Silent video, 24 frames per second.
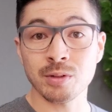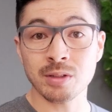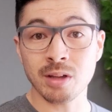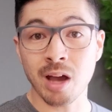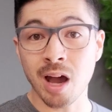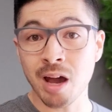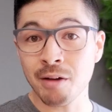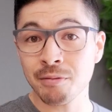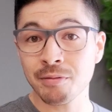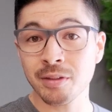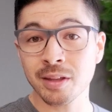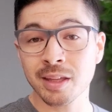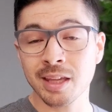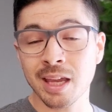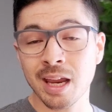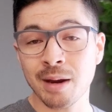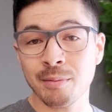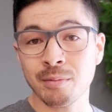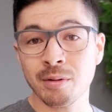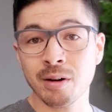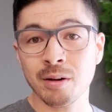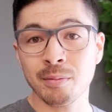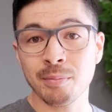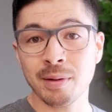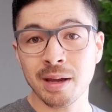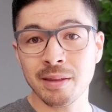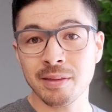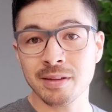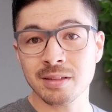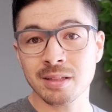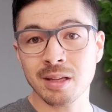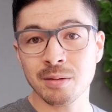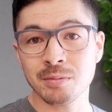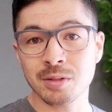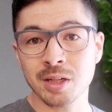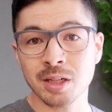off the camera by the
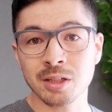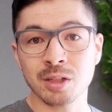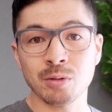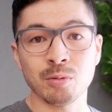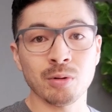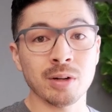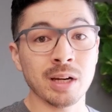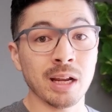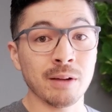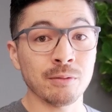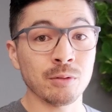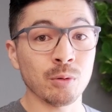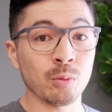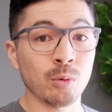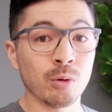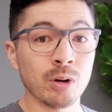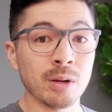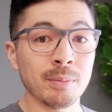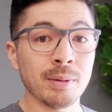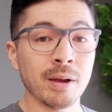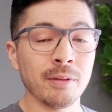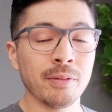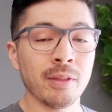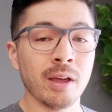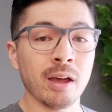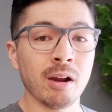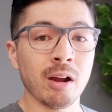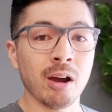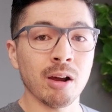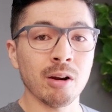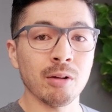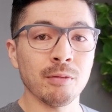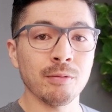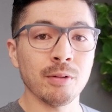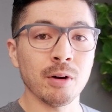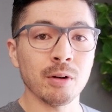subject, you wouldn't have to worry about that
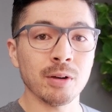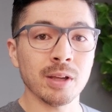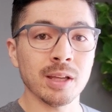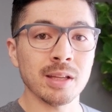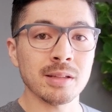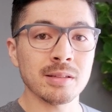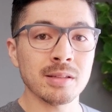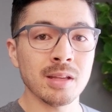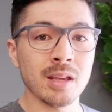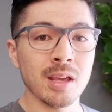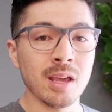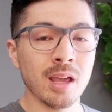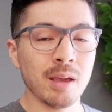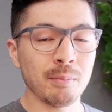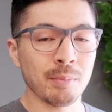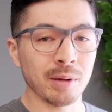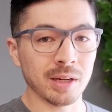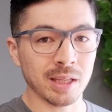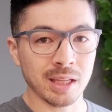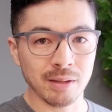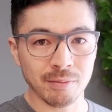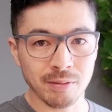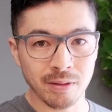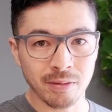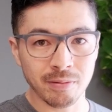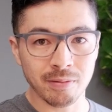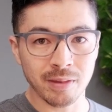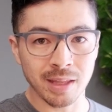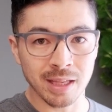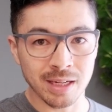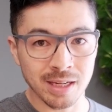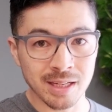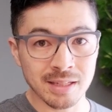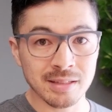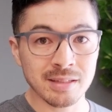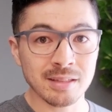autofocus, but given
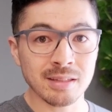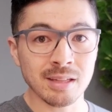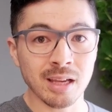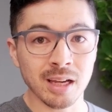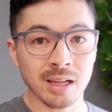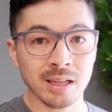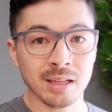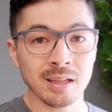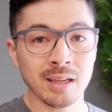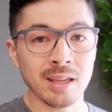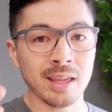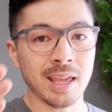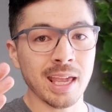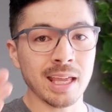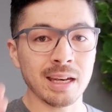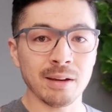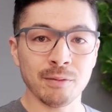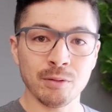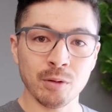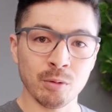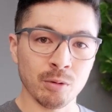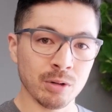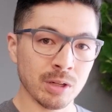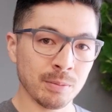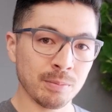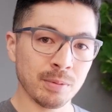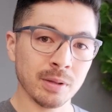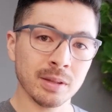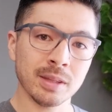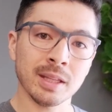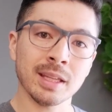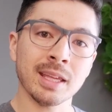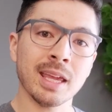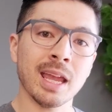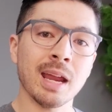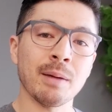it is stuck, and if you were to put
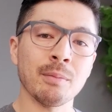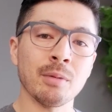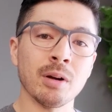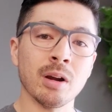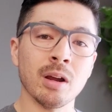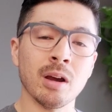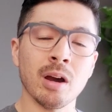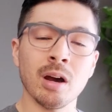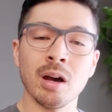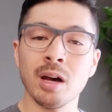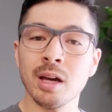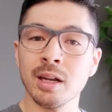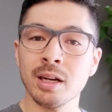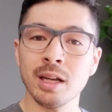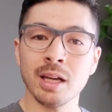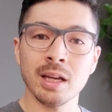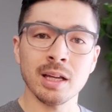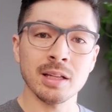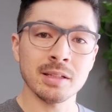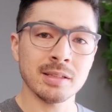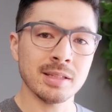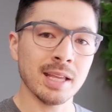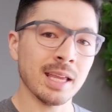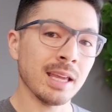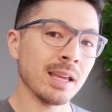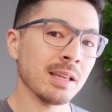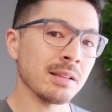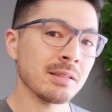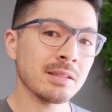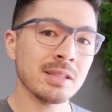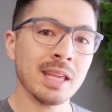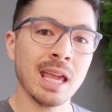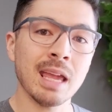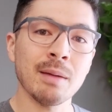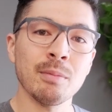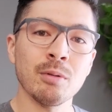the camera on, say, a
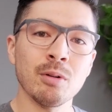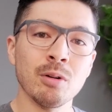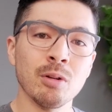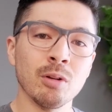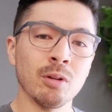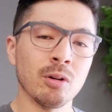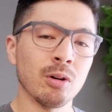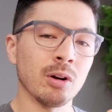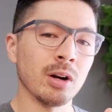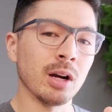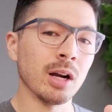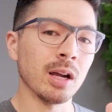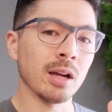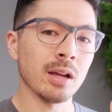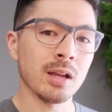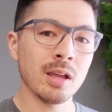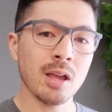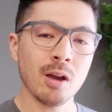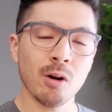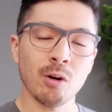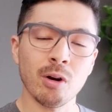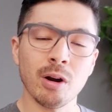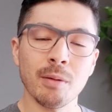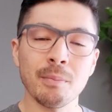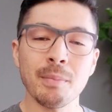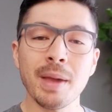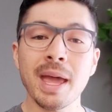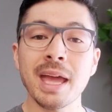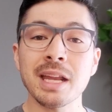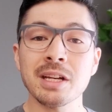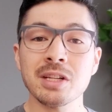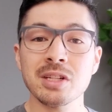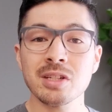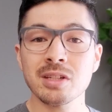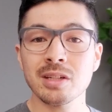table or a bench